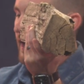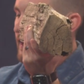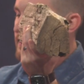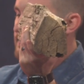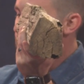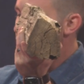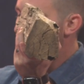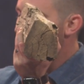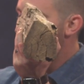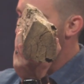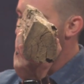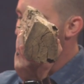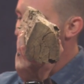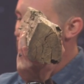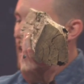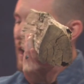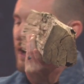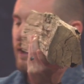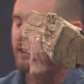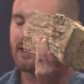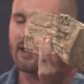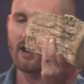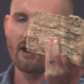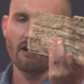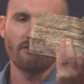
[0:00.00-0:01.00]
is that if we're
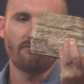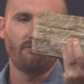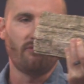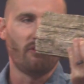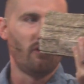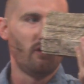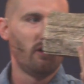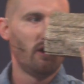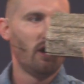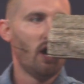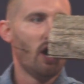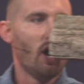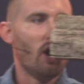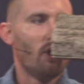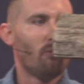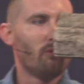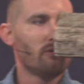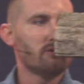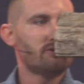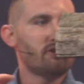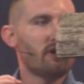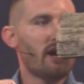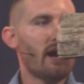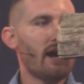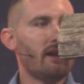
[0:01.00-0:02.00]
not careful,
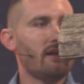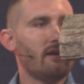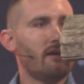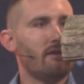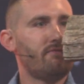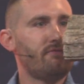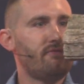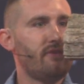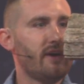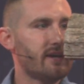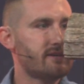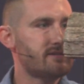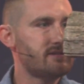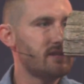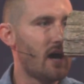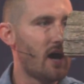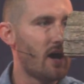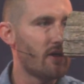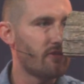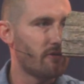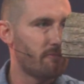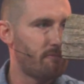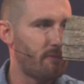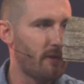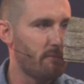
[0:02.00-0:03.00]
we'll try to fix
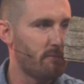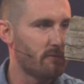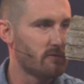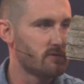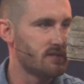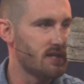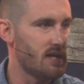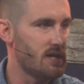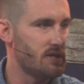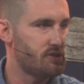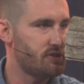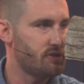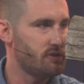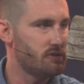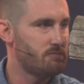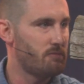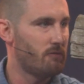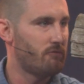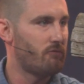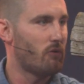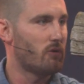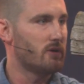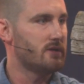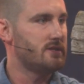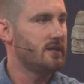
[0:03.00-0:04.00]
other people's issues
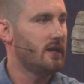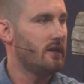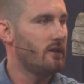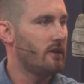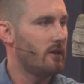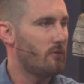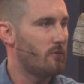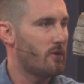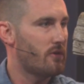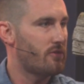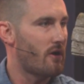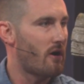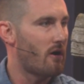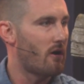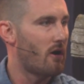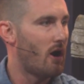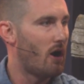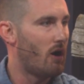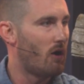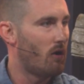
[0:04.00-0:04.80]
before dealing with our